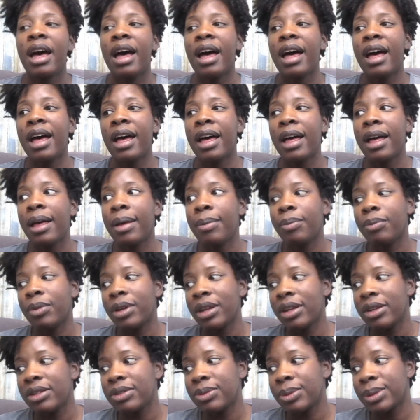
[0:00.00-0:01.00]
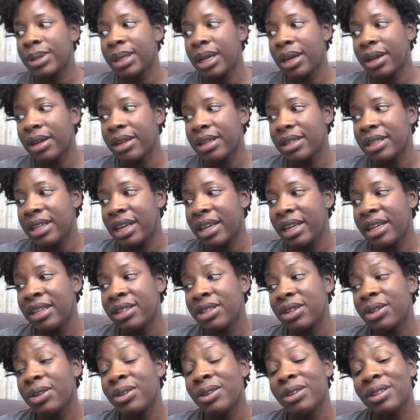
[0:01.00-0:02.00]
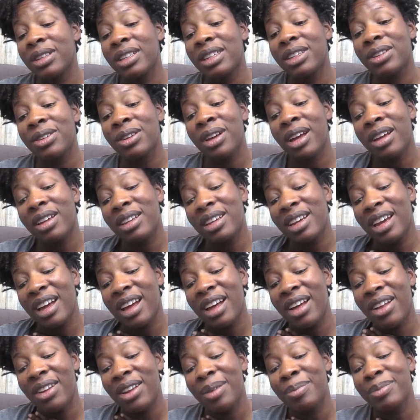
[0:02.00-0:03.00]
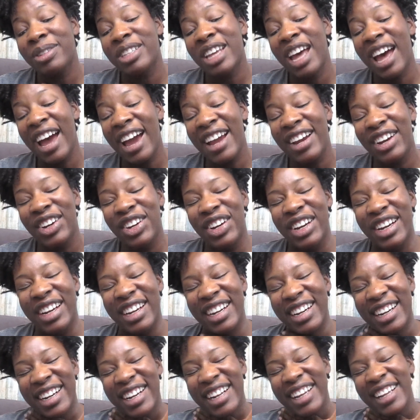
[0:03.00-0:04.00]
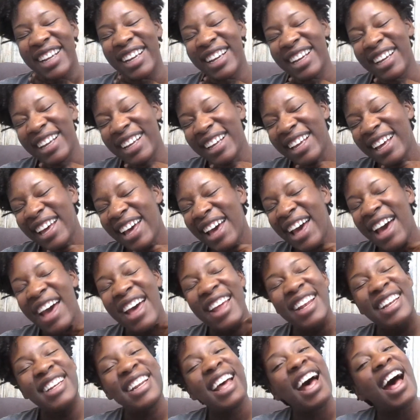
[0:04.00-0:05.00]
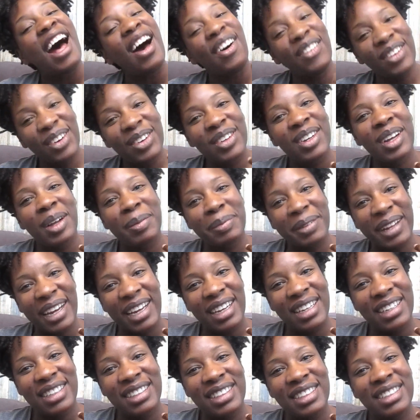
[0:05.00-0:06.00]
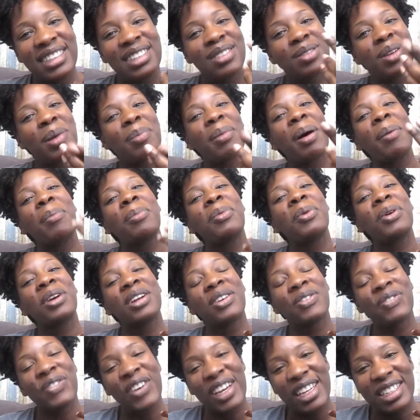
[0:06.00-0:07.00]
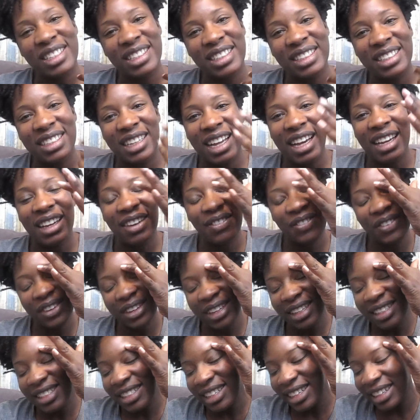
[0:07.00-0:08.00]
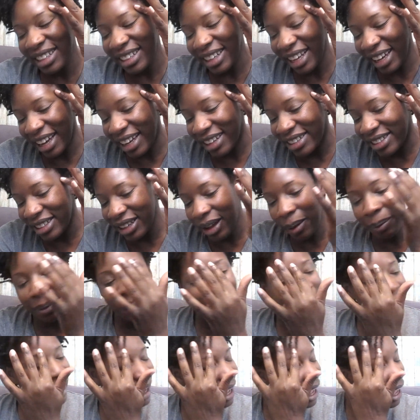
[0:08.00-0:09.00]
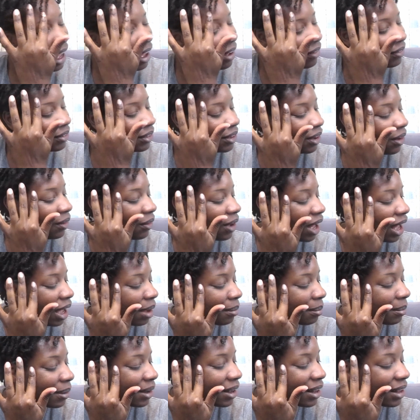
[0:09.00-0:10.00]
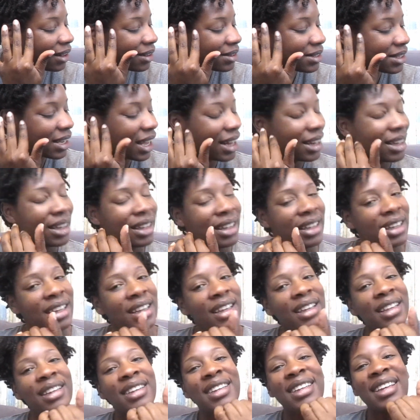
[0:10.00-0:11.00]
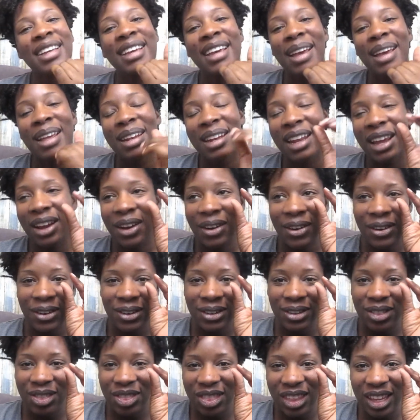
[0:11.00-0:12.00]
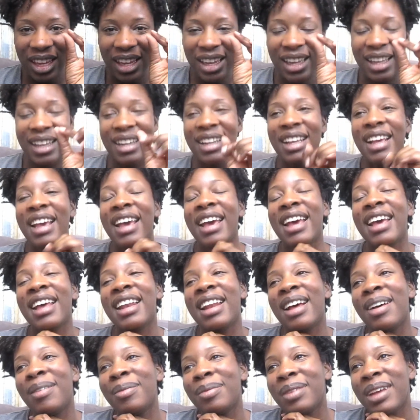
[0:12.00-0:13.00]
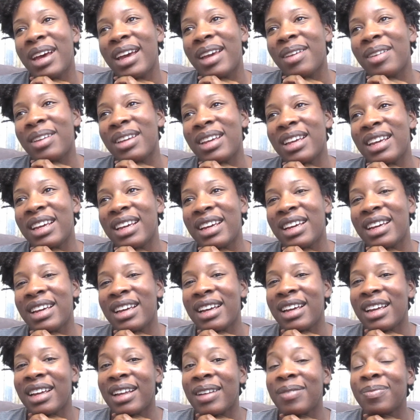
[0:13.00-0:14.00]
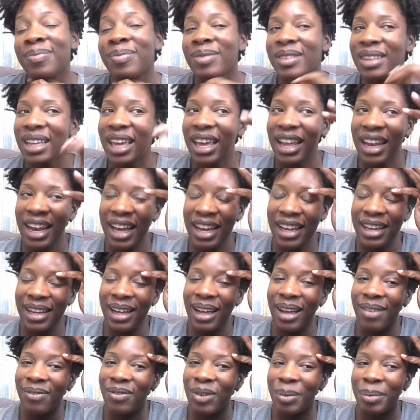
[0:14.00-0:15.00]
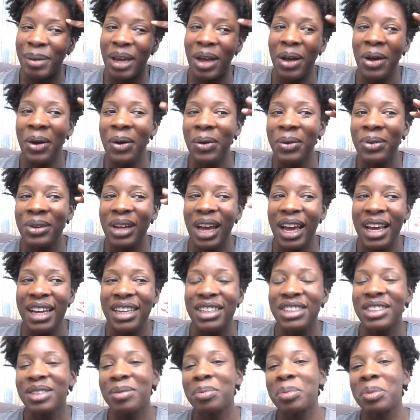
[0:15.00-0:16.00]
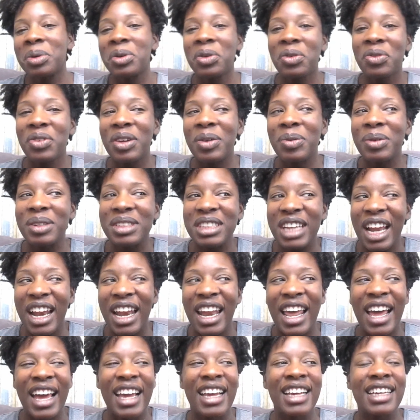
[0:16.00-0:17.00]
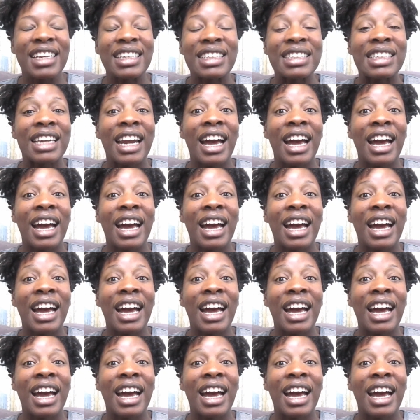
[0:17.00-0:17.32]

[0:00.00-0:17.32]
Um, what else was I gonna say? It's early, y'all. I'm tired. I woke up like this. This is what my morning face looks like. If you could tell, like I tell people, I have no eyebrows at the end. They are thin, and I'm like, yeah, like from an old Asian movie, which I like.